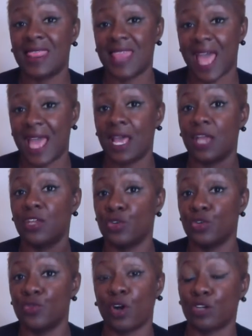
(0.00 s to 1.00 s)
that
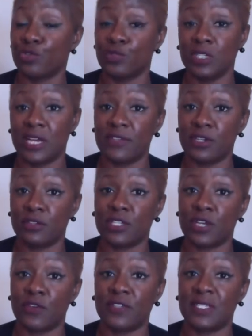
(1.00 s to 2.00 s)
you are truly loving
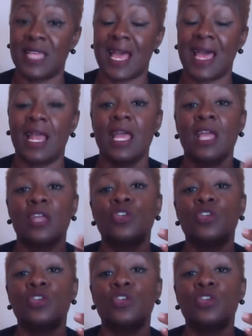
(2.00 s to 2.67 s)
yourself is that